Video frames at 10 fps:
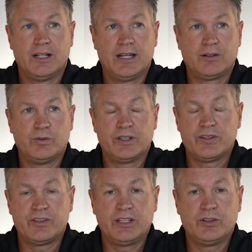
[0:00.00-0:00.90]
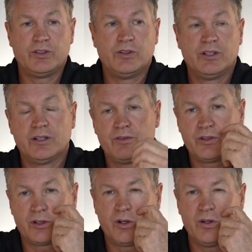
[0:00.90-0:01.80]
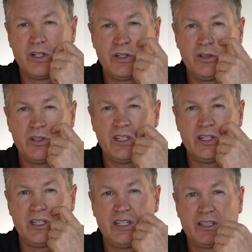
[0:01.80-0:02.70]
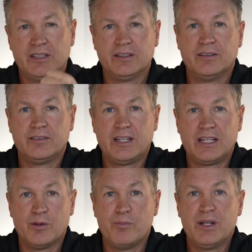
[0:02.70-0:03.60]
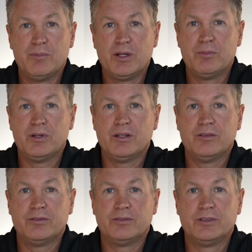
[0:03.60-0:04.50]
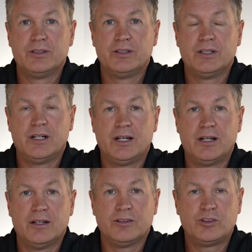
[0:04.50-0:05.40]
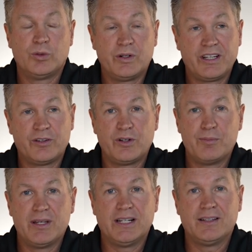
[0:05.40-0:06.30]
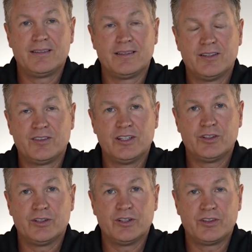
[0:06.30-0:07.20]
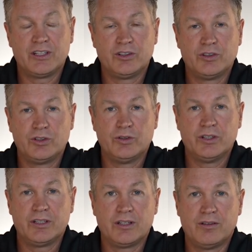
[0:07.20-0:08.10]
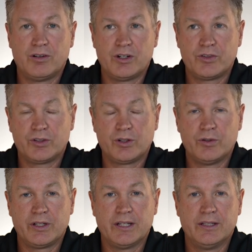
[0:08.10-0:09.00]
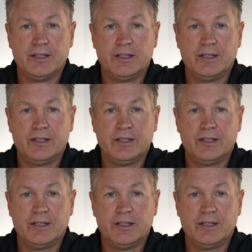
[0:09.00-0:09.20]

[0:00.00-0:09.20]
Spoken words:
Like with a single unit of zirconia, it can take a minimum of 23 minutes to sinter a single unit of our zirconia.